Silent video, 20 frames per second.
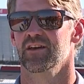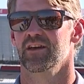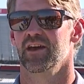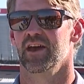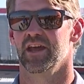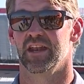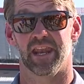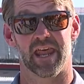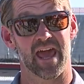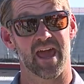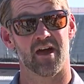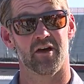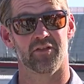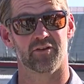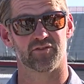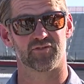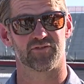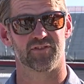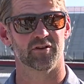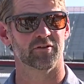and now
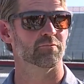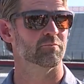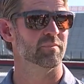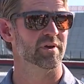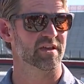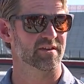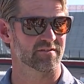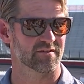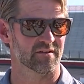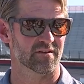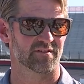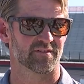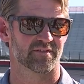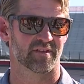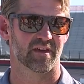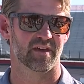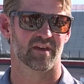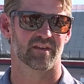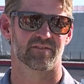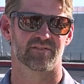they're still in business.
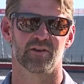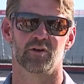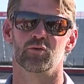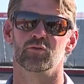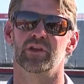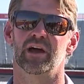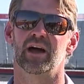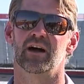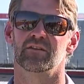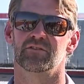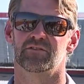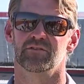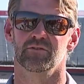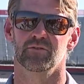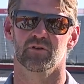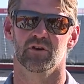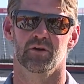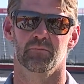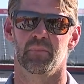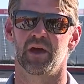They had sold out
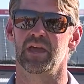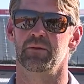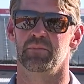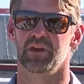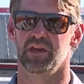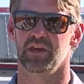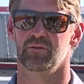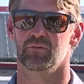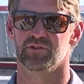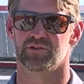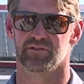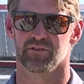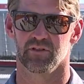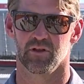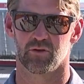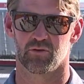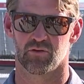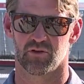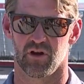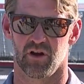to Maymead, which is a
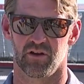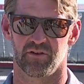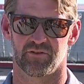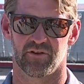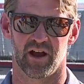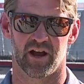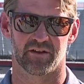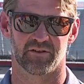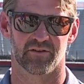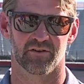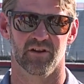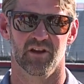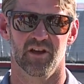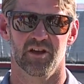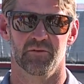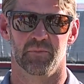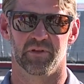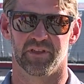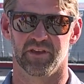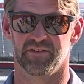local contractor,
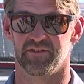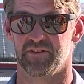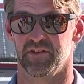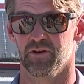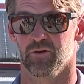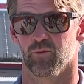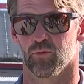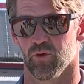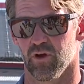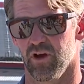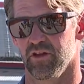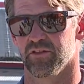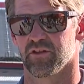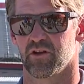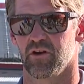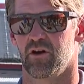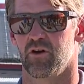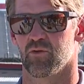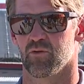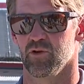but they still run the
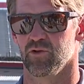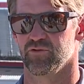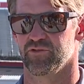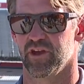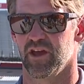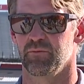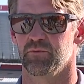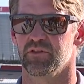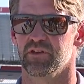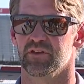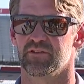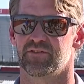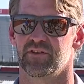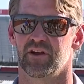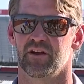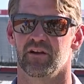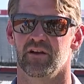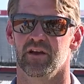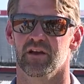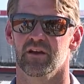Carl Rose name in this
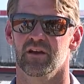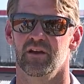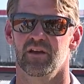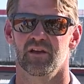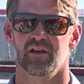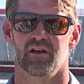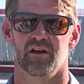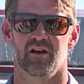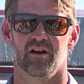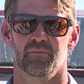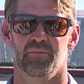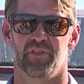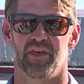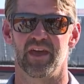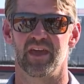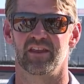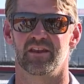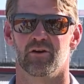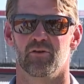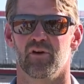area.
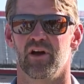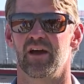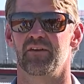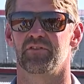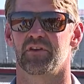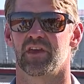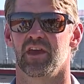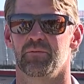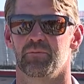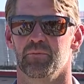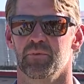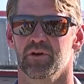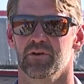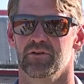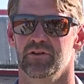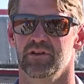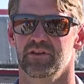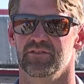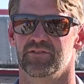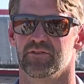They don't have the
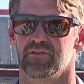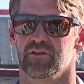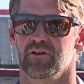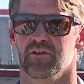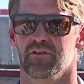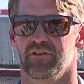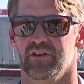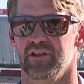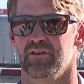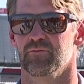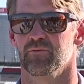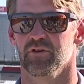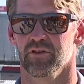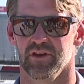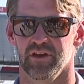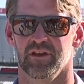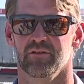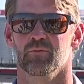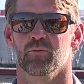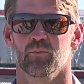capabilities or didn't
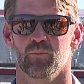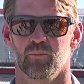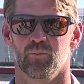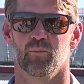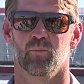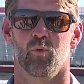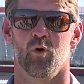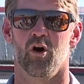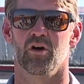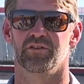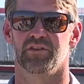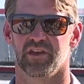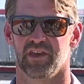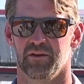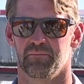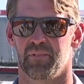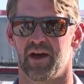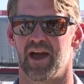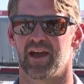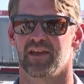really want to
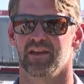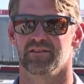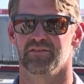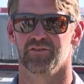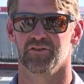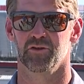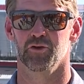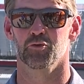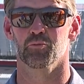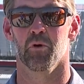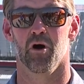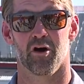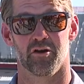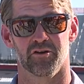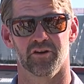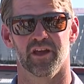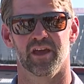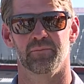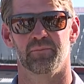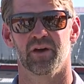get back into the new
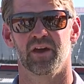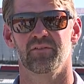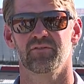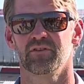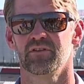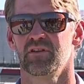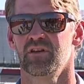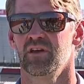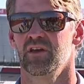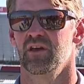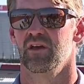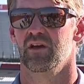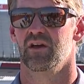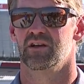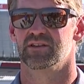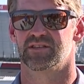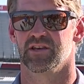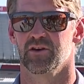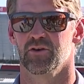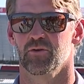modern day paving.
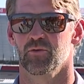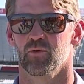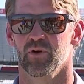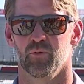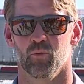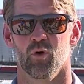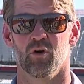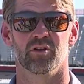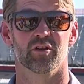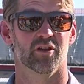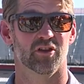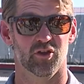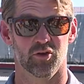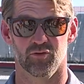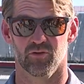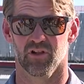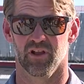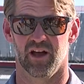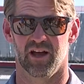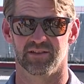So we wanted to
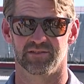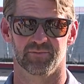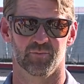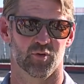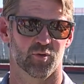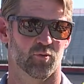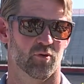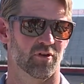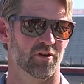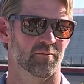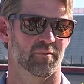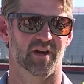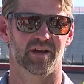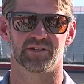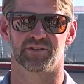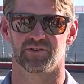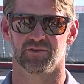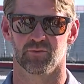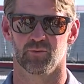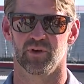utilize them. We wanted to make
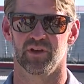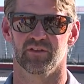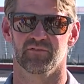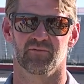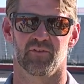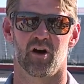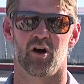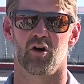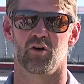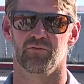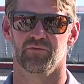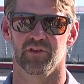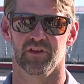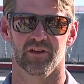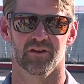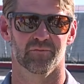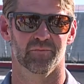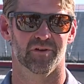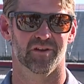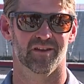sure we involved
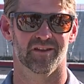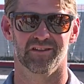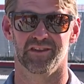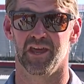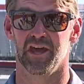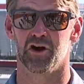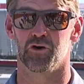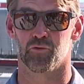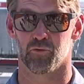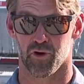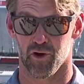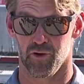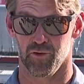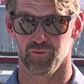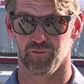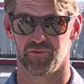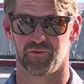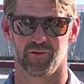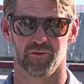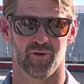them. And Dale
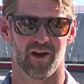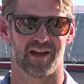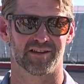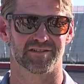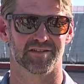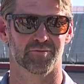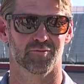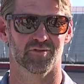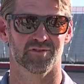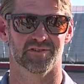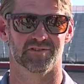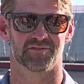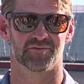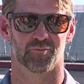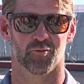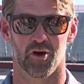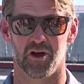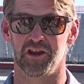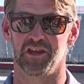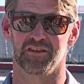Rose, who actually was
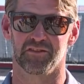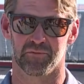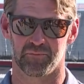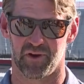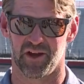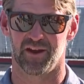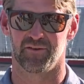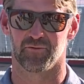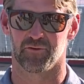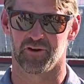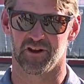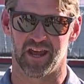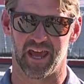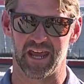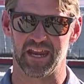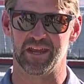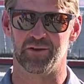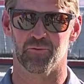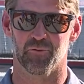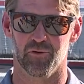running the paver in
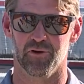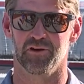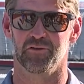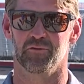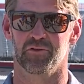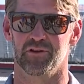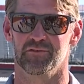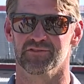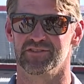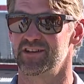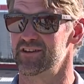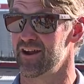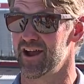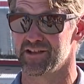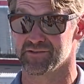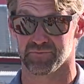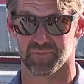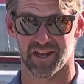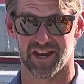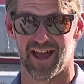'81 when it was there,
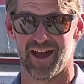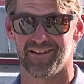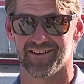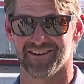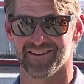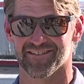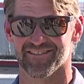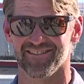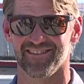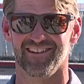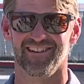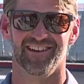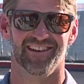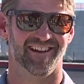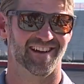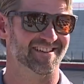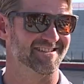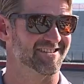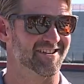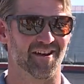has been out here,
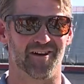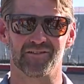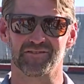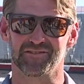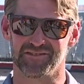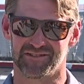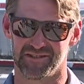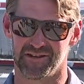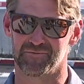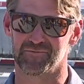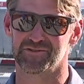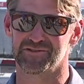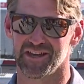has talked to Summers